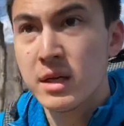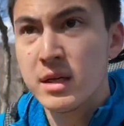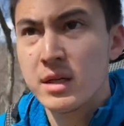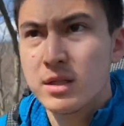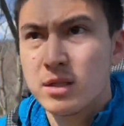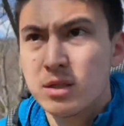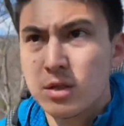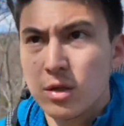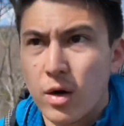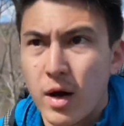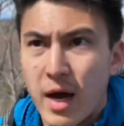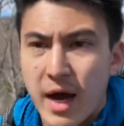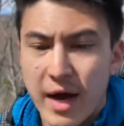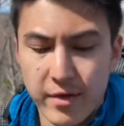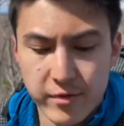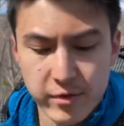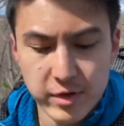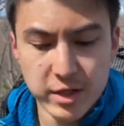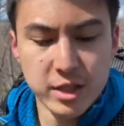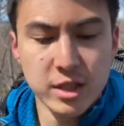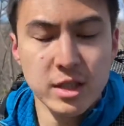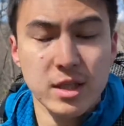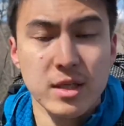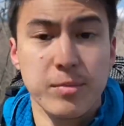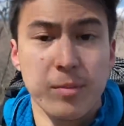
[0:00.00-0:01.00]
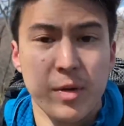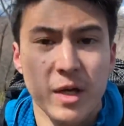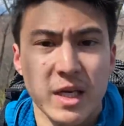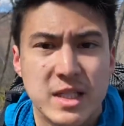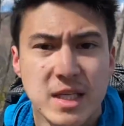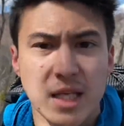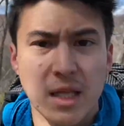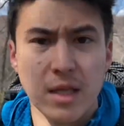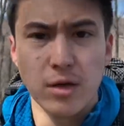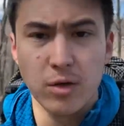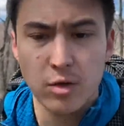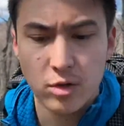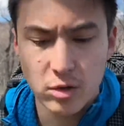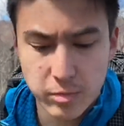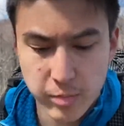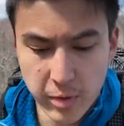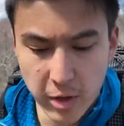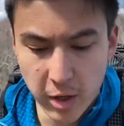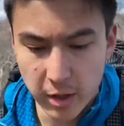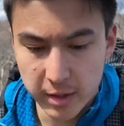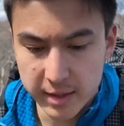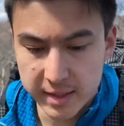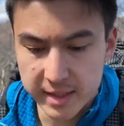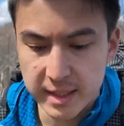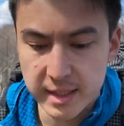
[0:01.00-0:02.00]
So I originally picked a local
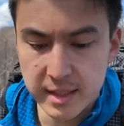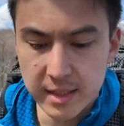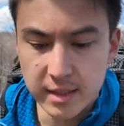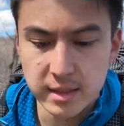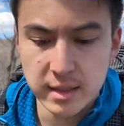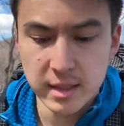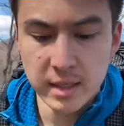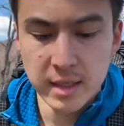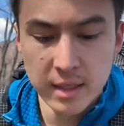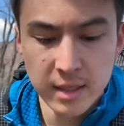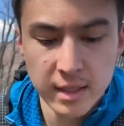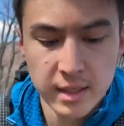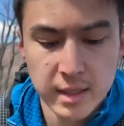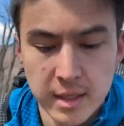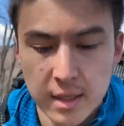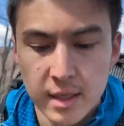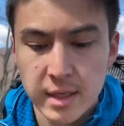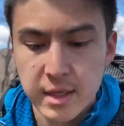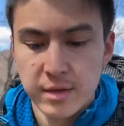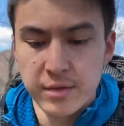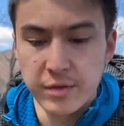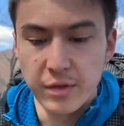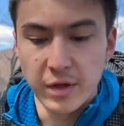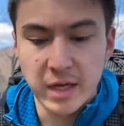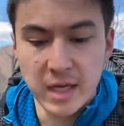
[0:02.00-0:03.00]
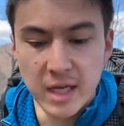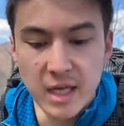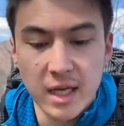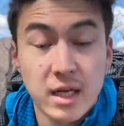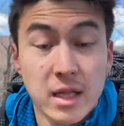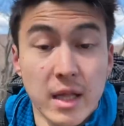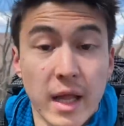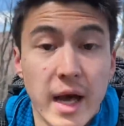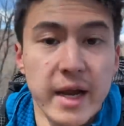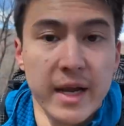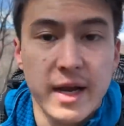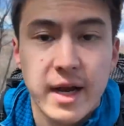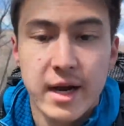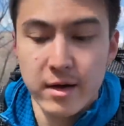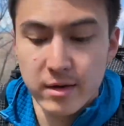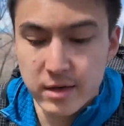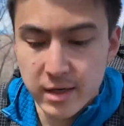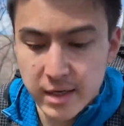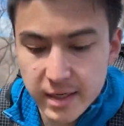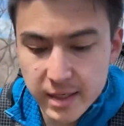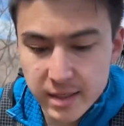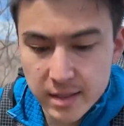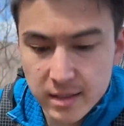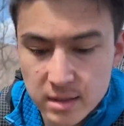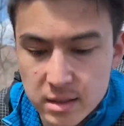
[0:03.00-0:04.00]
park in the Kinnelon
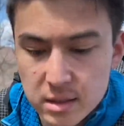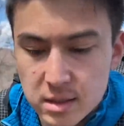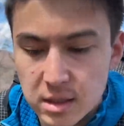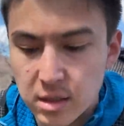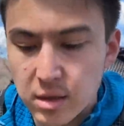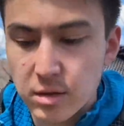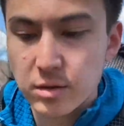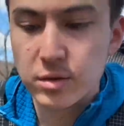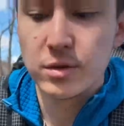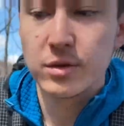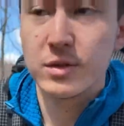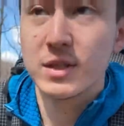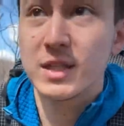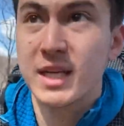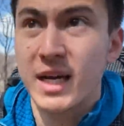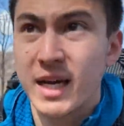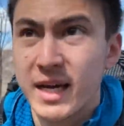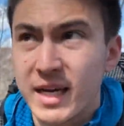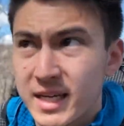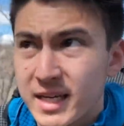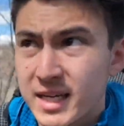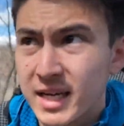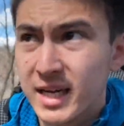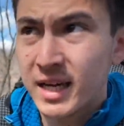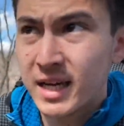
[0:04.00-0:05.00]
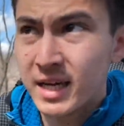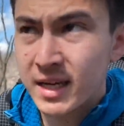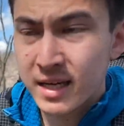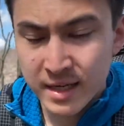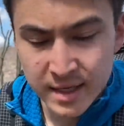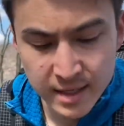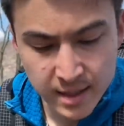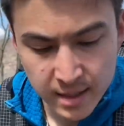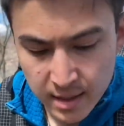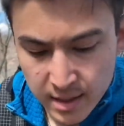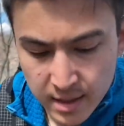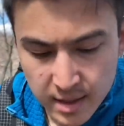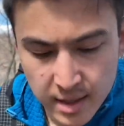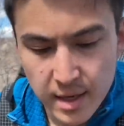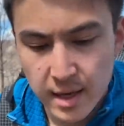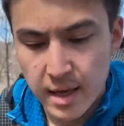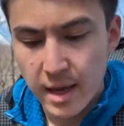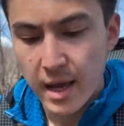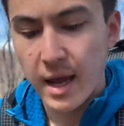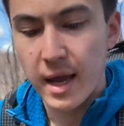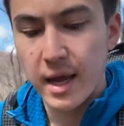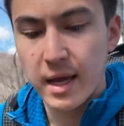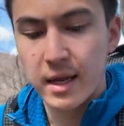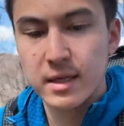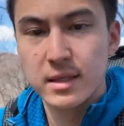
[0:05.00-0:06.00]
area to go do this hike.
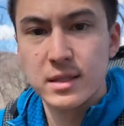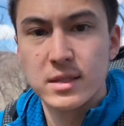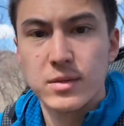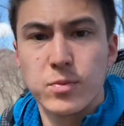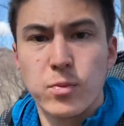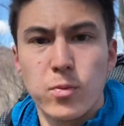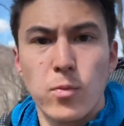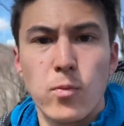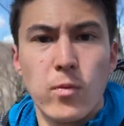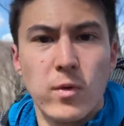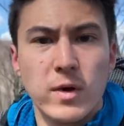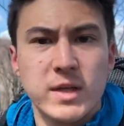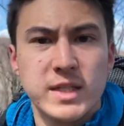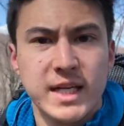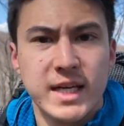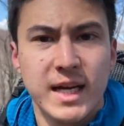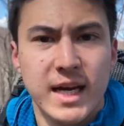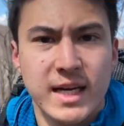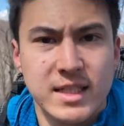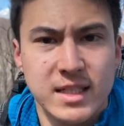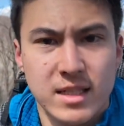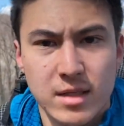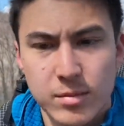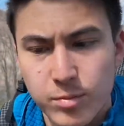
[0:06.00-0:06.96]
And once I got to the